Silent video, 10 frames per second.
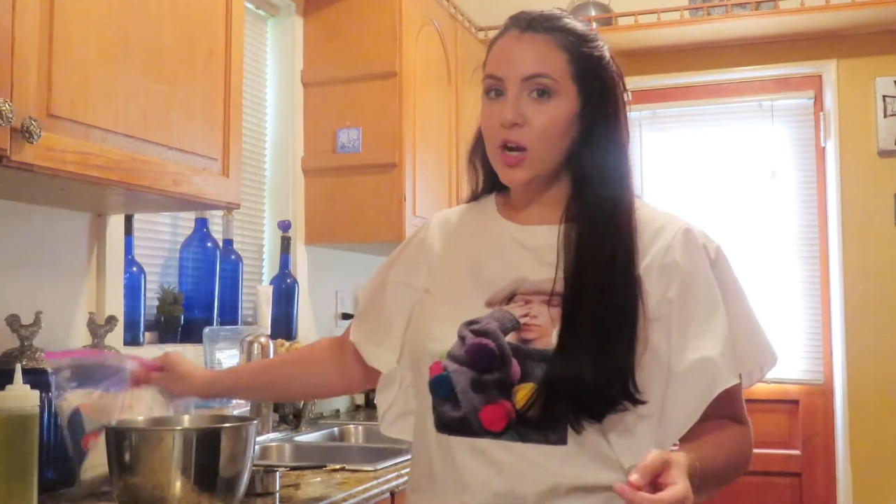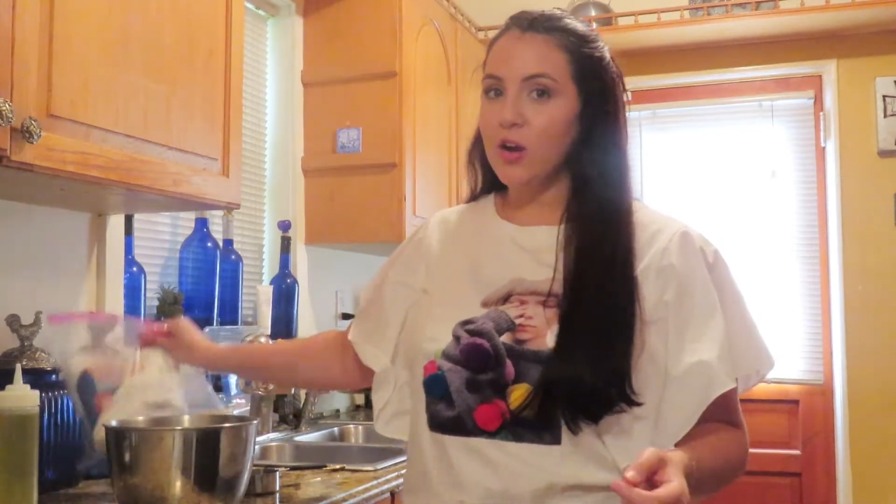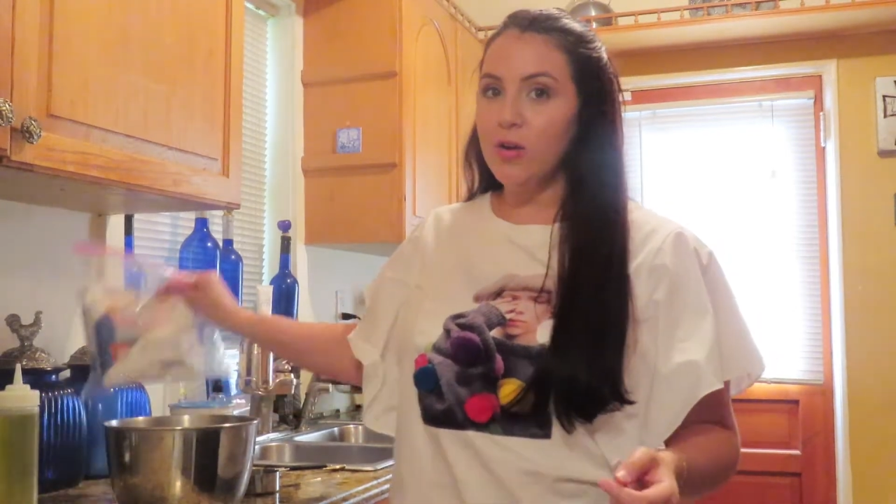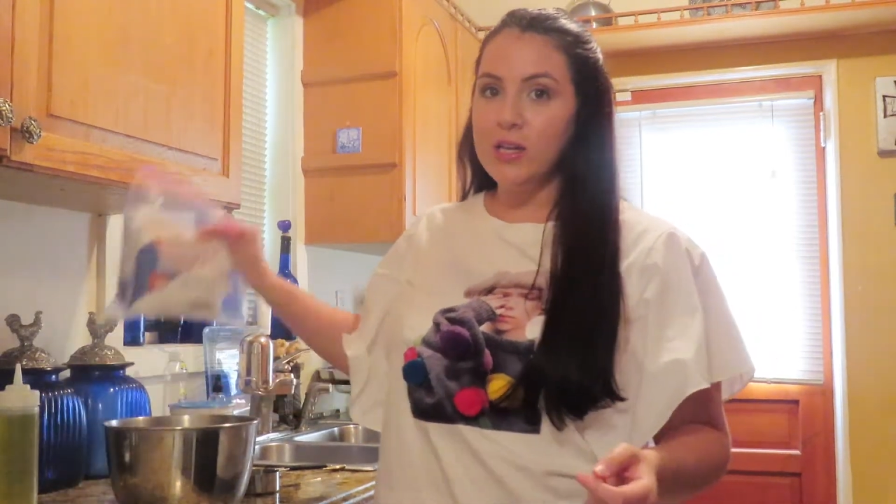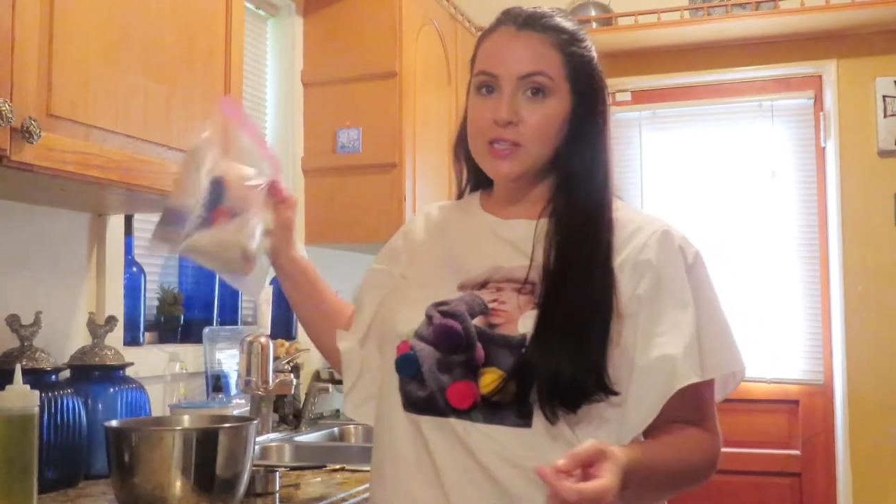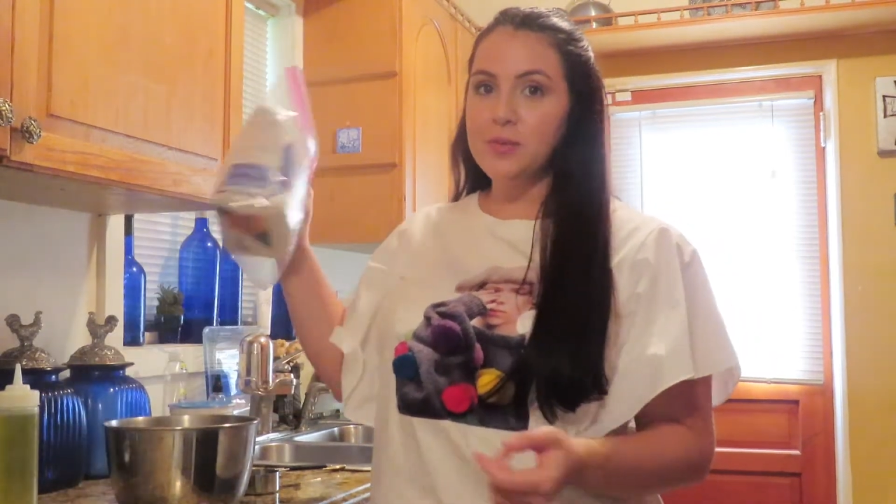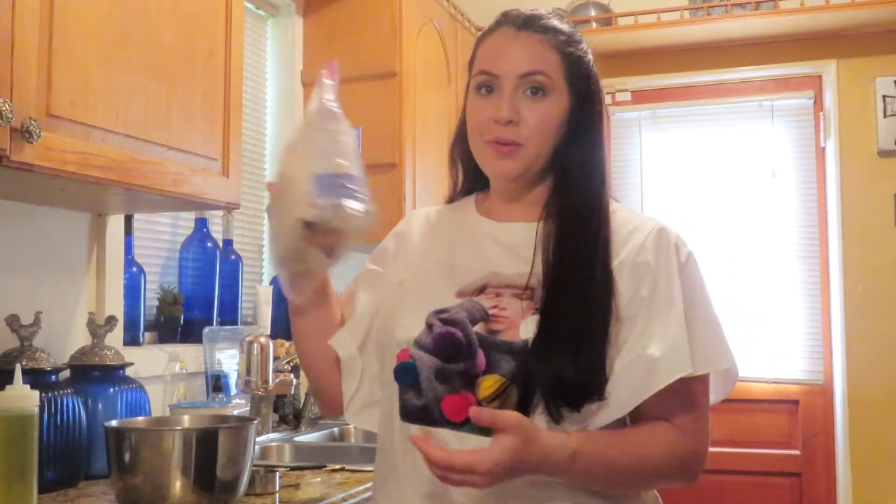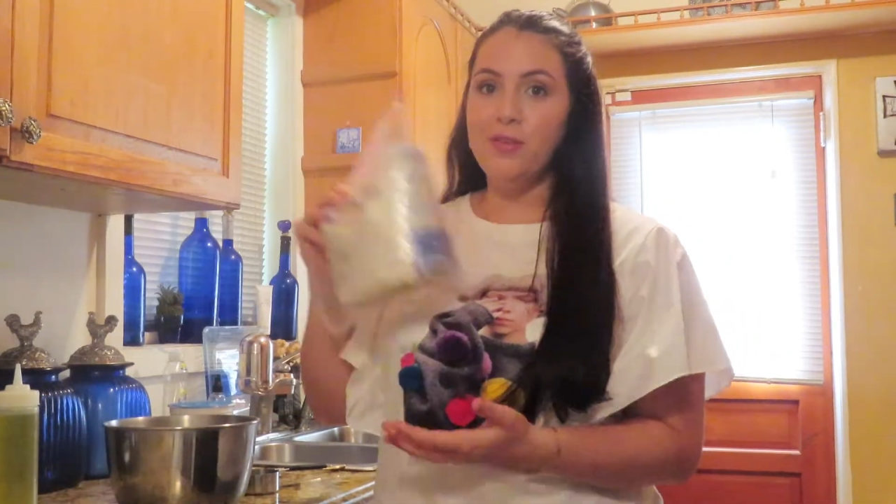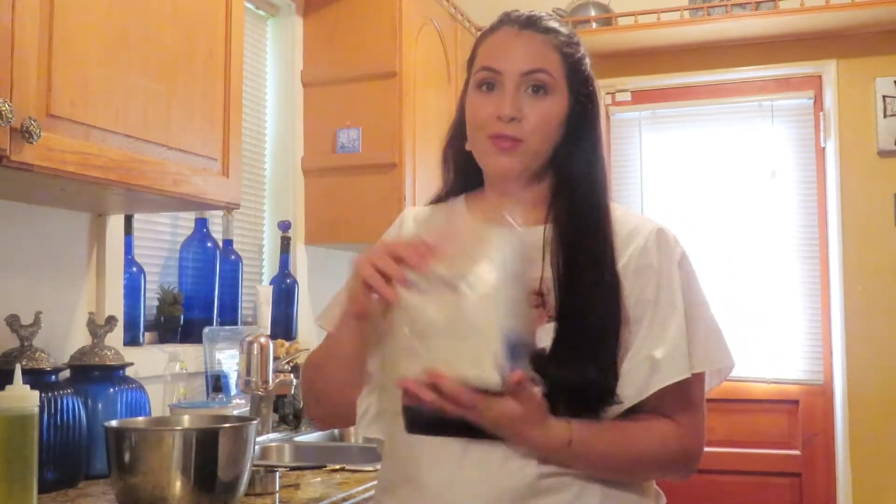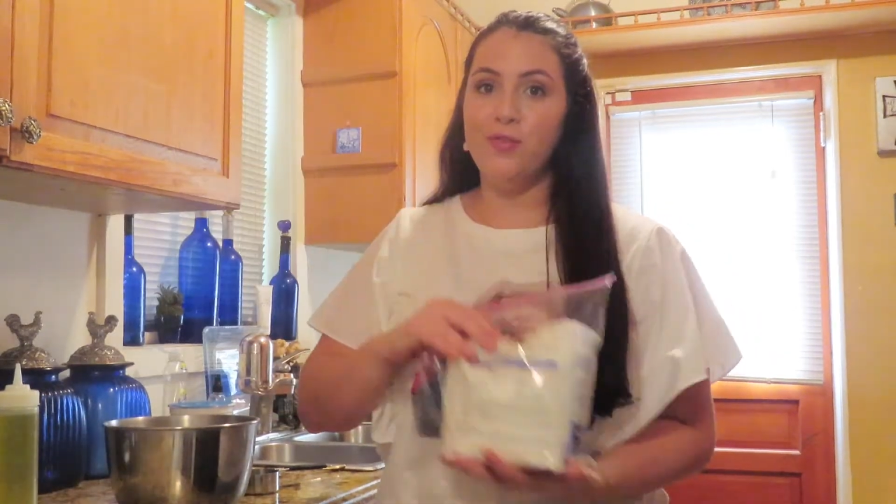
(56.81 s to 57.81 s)
are going to
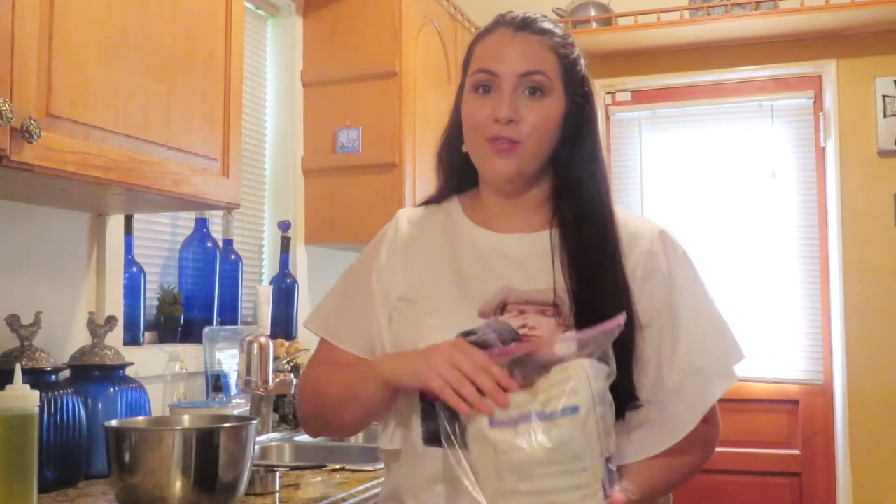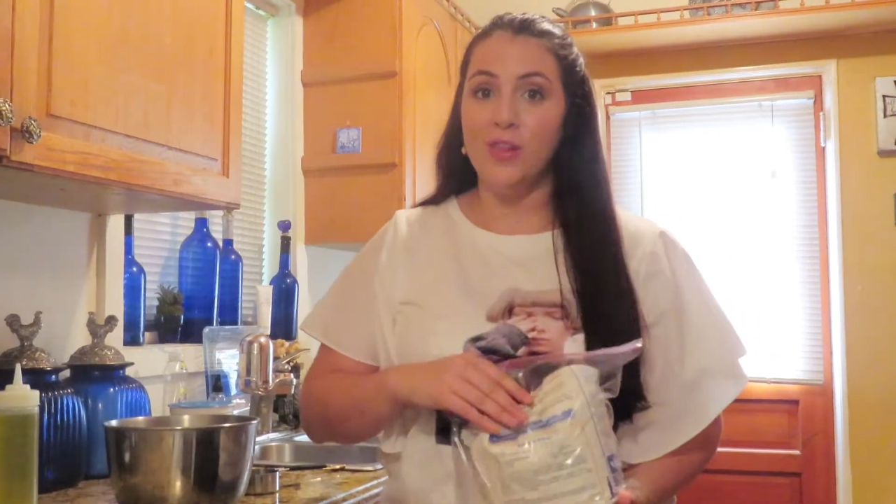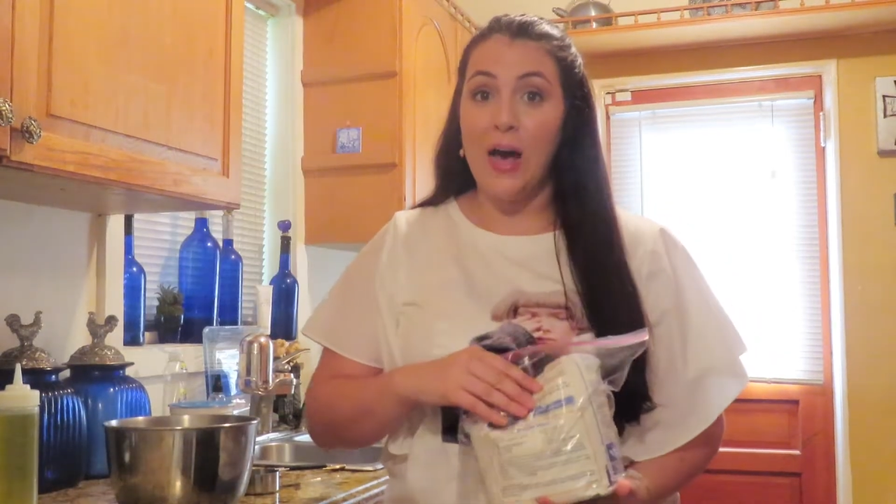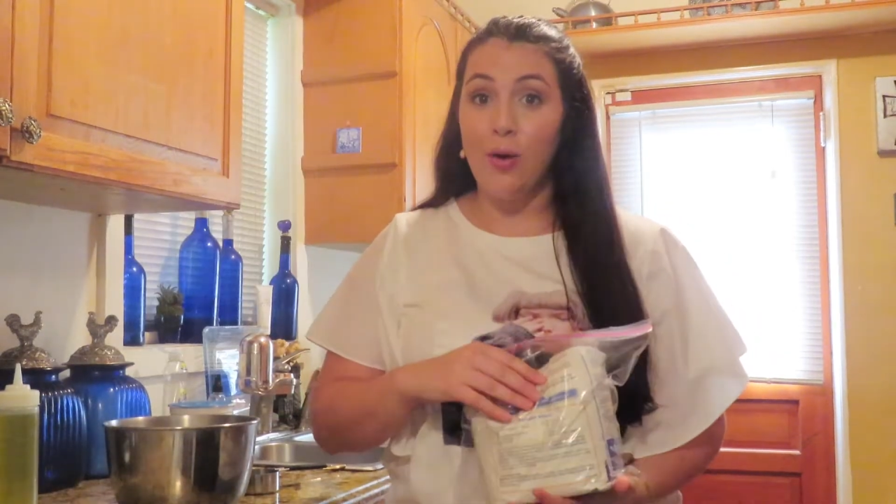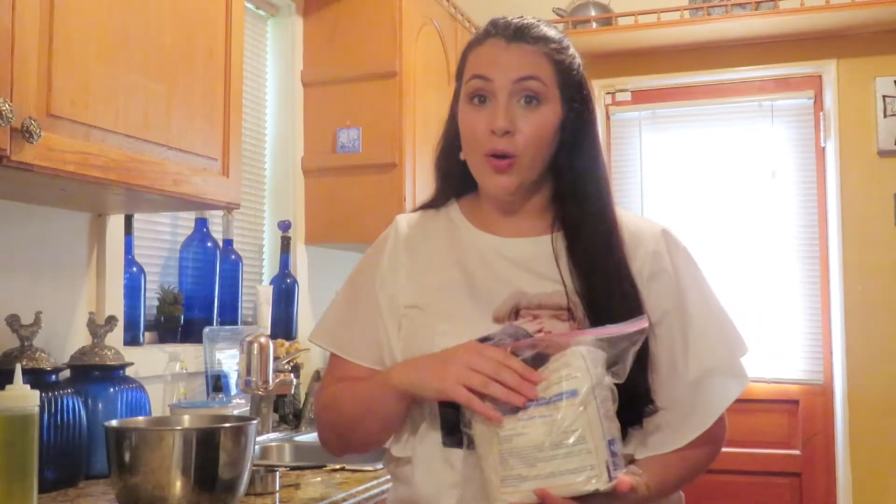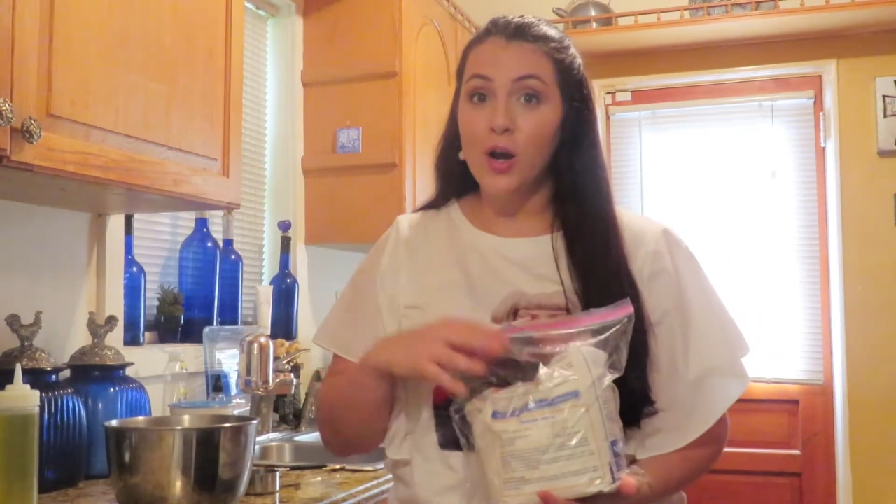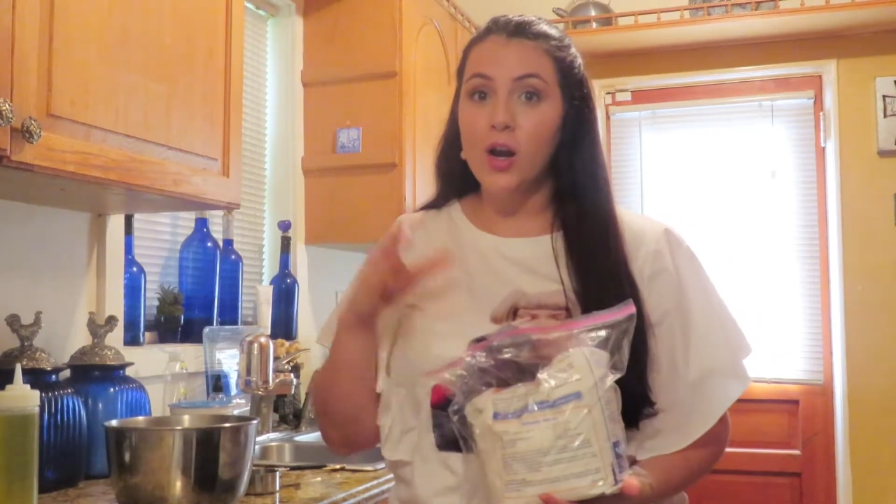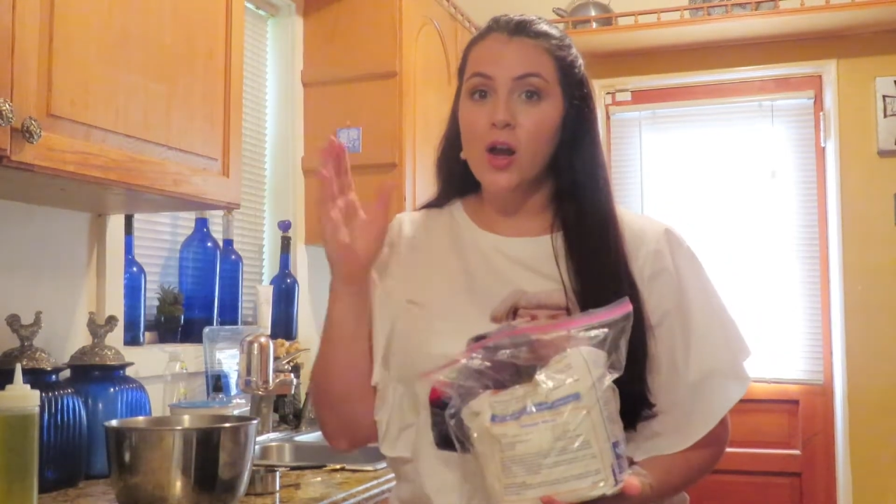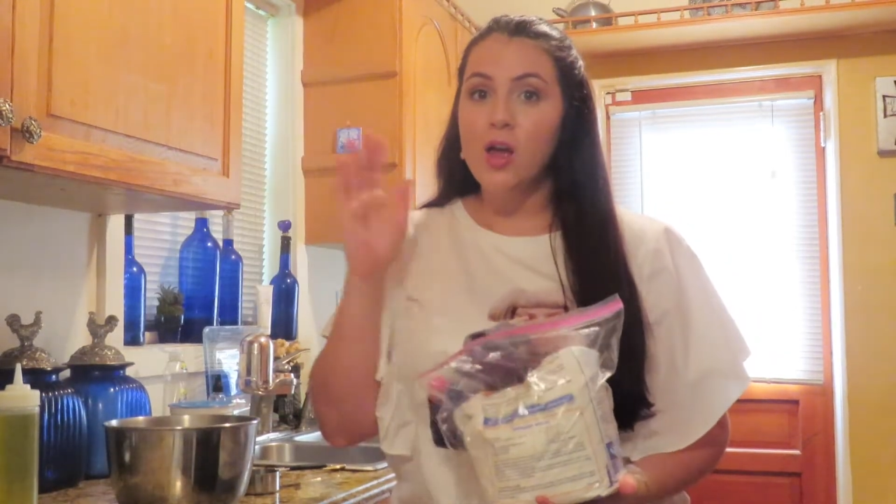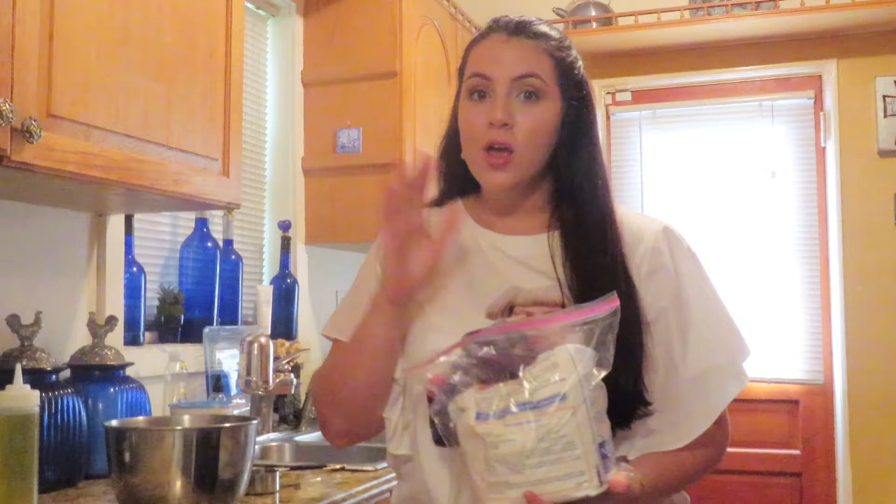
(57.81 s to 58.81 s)
be flour.